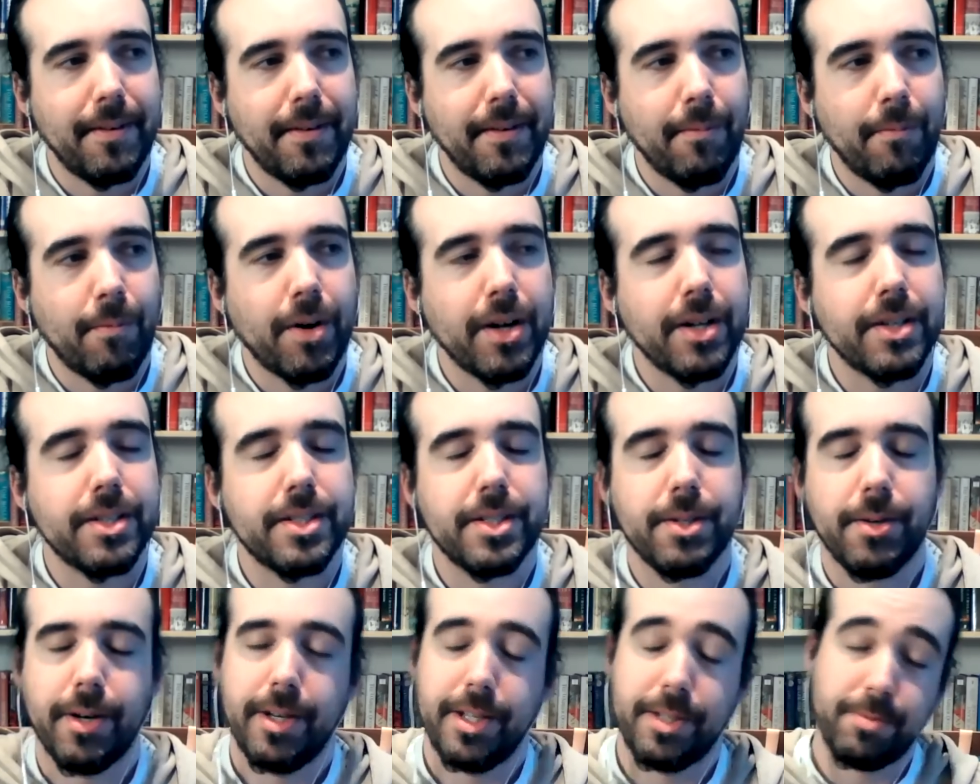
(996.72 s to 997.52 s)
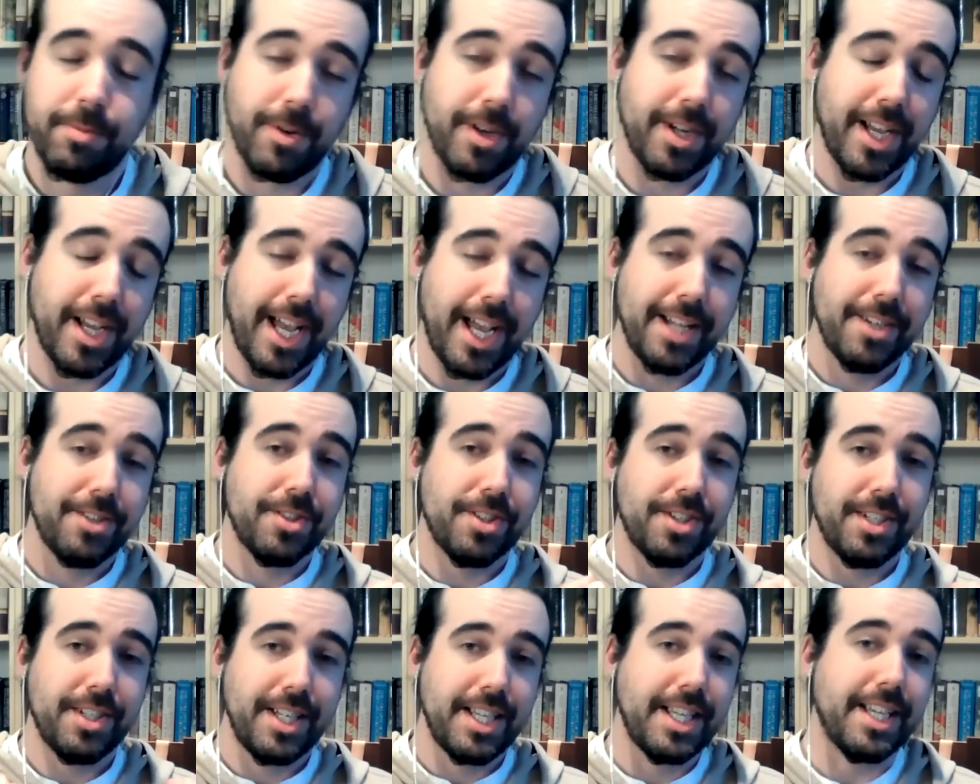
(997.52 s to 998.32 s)
What it's what
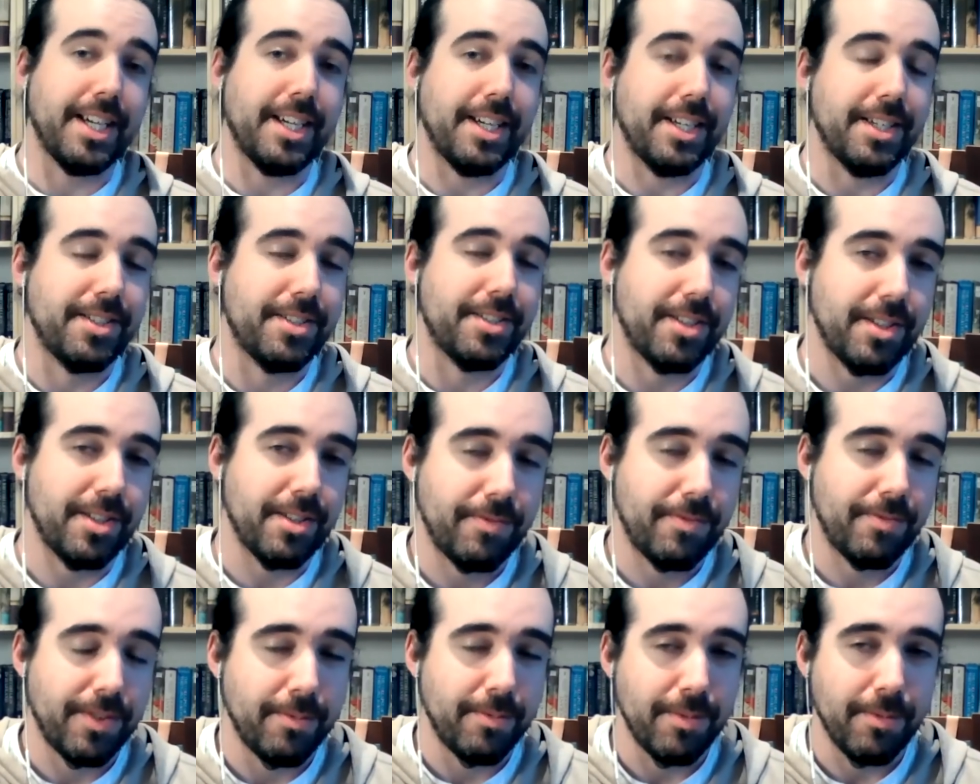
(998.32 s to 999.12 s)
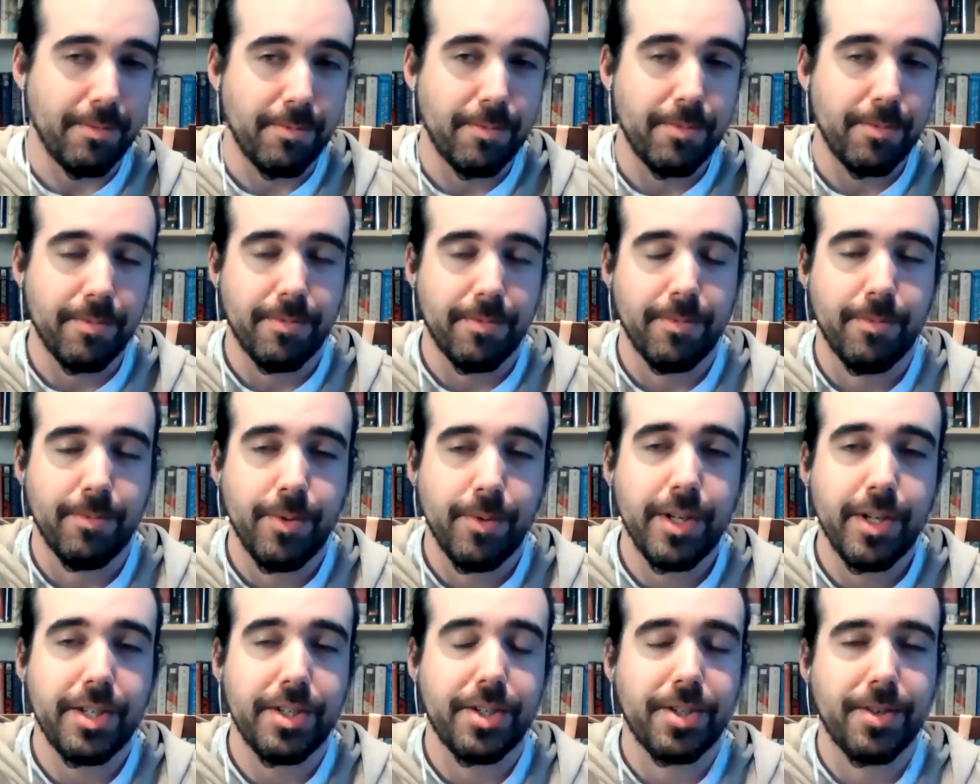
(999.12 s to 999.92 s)
engineers from the
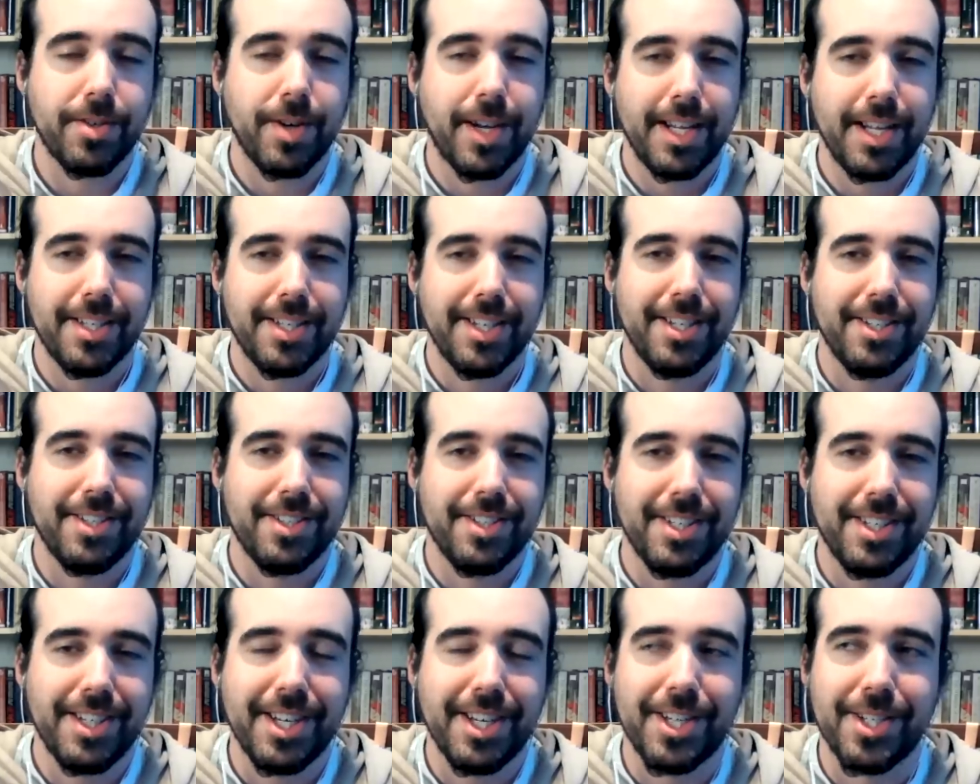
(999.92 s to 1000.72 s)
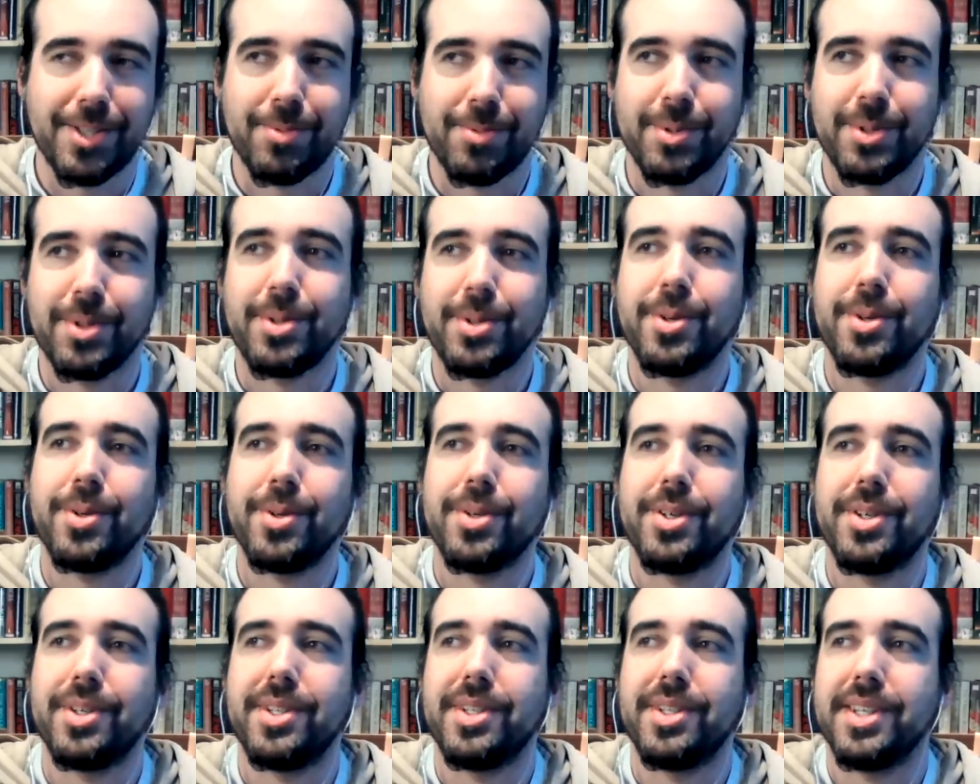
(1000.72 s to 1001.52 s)
Woolwich trained engineers would
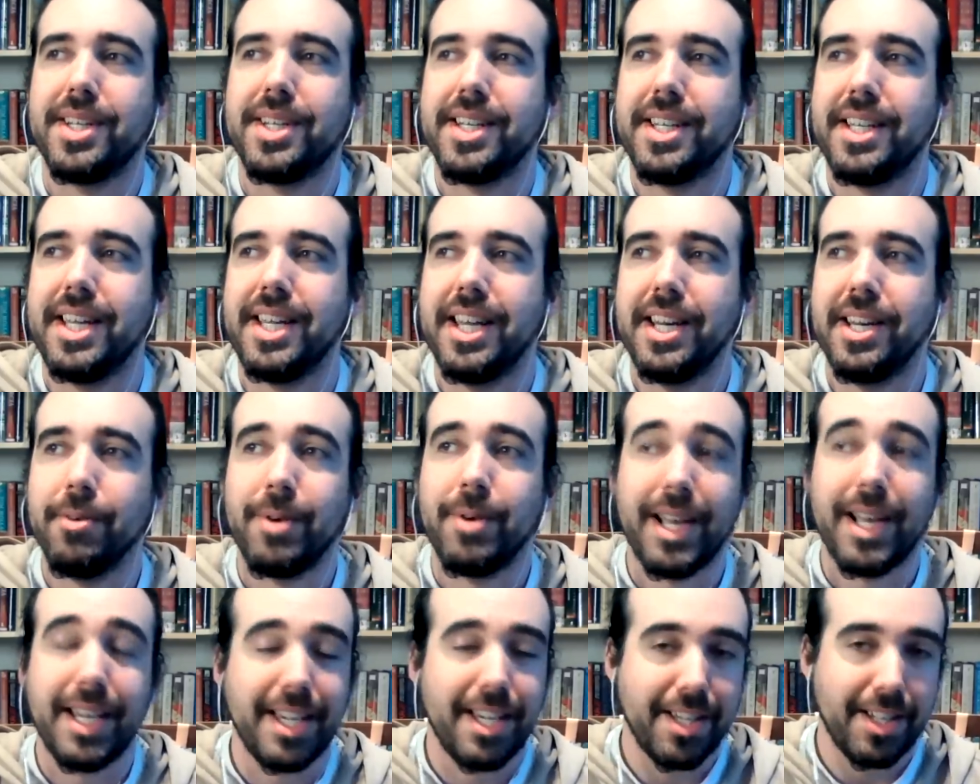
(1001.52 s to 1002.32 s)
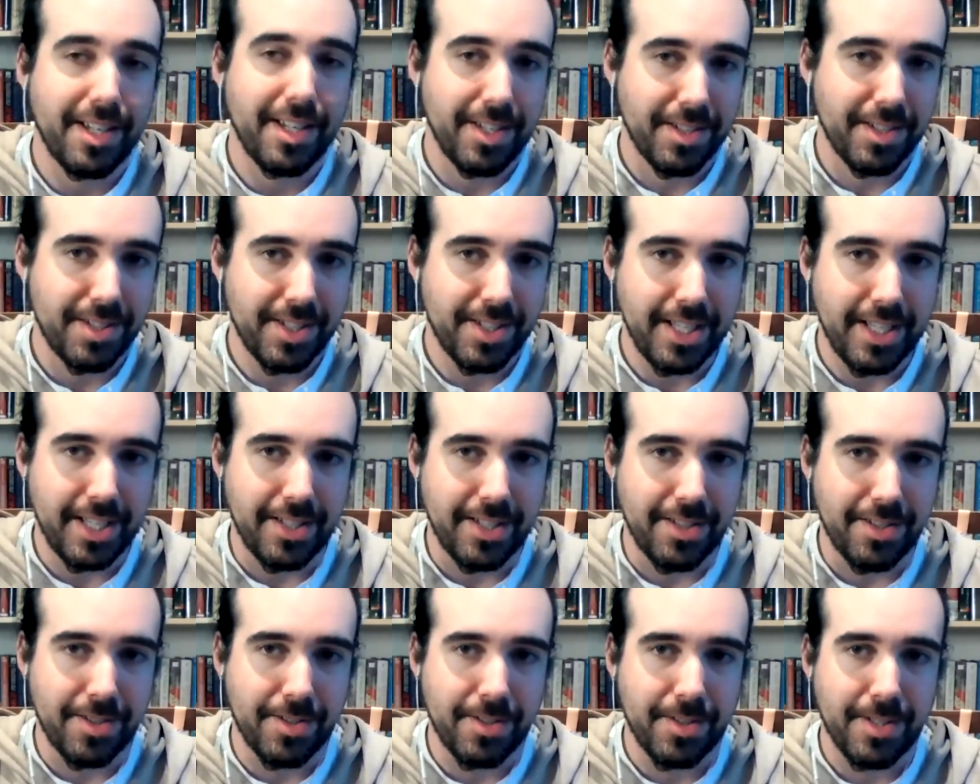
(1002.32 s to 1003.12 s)
call uh, an irregular
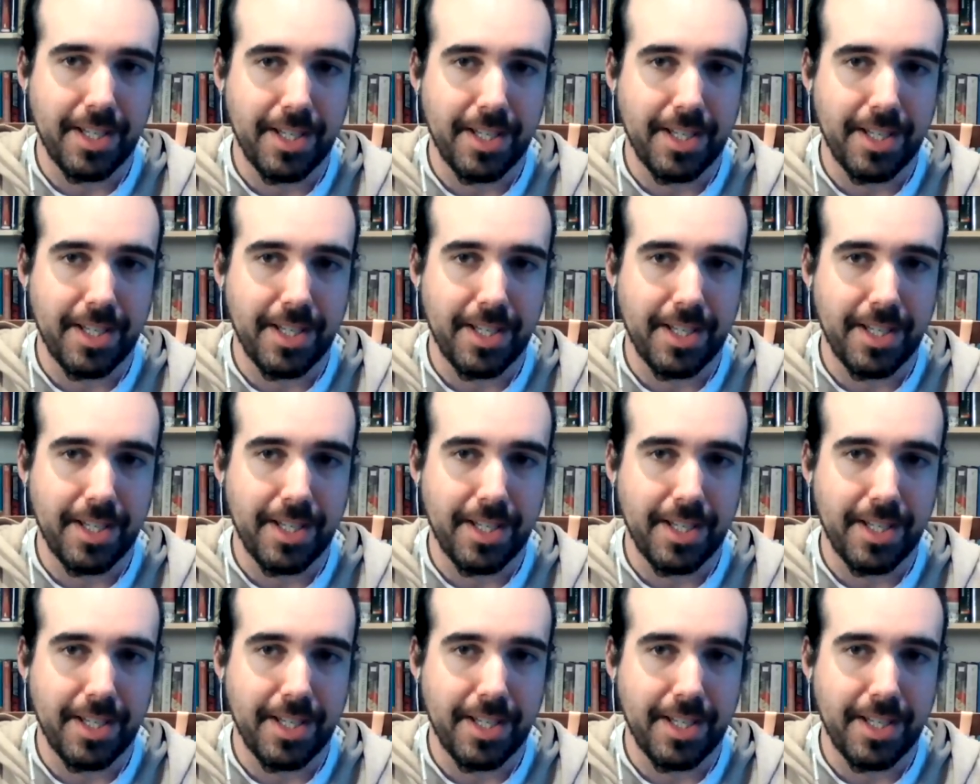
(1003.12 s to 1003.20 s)
siege.